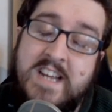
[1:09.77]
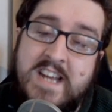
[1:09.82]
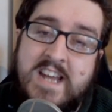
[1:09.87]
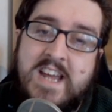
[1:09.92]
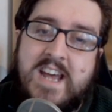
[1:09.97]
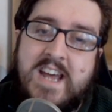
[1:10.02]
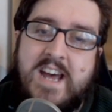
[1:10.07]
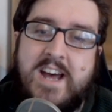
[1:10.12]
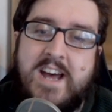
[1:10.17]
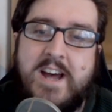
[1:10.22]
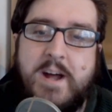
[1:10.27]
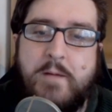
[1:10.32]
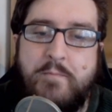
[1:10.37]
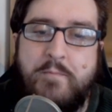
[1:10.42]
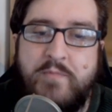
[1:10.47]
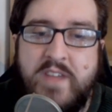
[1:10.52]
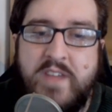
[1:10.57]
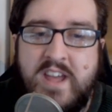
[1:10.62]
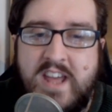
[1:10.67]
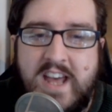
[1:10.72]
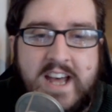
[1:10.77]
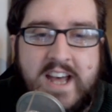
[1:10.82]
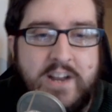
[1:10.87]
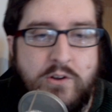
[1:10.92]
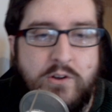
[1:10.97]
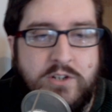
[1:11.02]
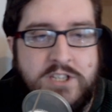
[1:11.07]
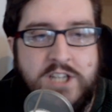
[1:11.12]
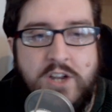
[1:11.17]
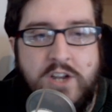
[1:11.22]
And
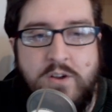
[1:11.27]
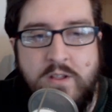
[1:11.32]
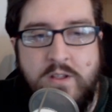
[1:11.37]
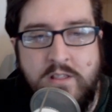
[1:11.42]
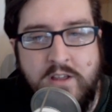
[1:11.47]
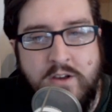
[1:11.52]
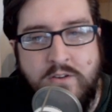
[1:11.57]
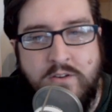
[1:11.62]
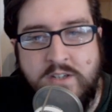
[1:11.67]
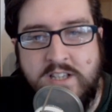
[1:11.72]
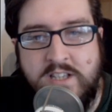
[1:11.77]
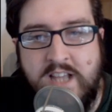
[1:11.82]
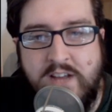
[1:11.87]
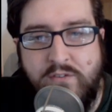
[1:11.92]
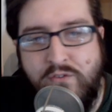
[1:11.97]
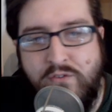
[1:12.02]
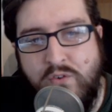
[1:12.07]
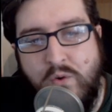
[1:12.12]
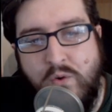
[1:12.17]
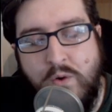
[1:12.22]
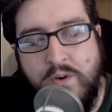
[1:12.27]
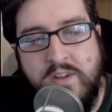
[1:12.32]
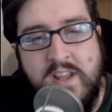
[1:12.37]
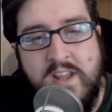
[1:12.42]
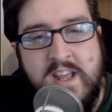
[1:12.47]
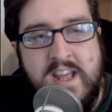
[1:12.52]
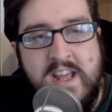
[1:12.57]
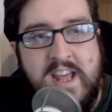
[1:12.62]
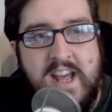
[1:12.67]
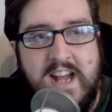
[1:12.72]
also those that fought
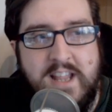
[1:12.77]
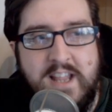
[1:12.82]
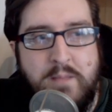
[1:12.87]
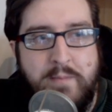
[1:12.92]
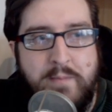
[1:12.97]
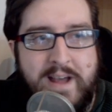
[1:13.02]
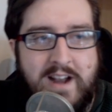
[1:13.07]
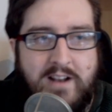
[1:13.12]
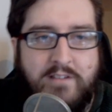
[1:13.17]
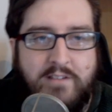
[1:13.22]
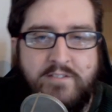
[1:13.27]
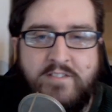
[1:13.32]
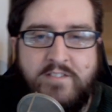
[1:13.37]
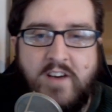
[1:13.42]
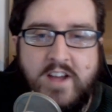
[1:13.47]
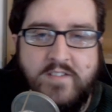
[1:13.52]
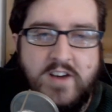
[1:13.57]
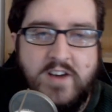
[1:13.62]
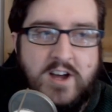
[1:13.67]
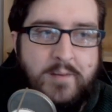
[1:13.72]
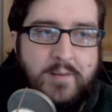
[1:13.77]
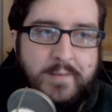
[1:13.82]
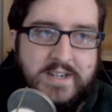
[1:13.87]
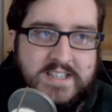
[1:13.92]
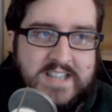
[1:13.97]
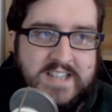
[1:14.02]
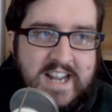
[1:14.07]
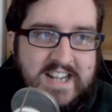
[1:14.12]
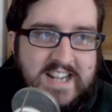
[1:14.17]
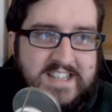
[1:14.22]
at the Battle of Five
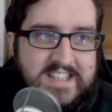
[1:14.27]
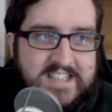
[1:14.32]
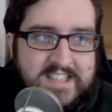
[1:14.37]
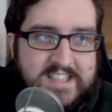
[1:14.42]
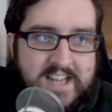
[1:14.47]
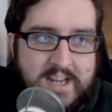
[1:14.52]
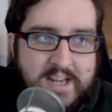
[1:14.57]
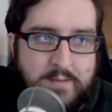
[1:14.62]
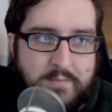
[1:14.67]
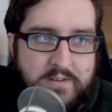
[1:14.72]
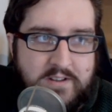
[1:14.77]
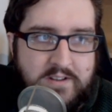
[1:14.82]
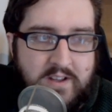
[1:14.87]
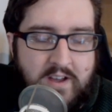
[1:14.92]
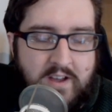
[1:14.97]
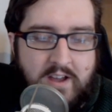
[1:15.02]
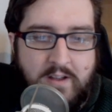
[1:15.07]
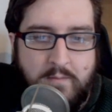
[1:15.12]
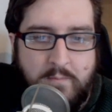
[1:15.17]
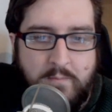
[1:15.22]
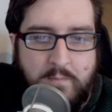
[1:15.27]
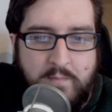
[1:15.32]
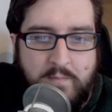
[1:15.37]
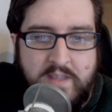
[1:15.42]
Armies at the same time.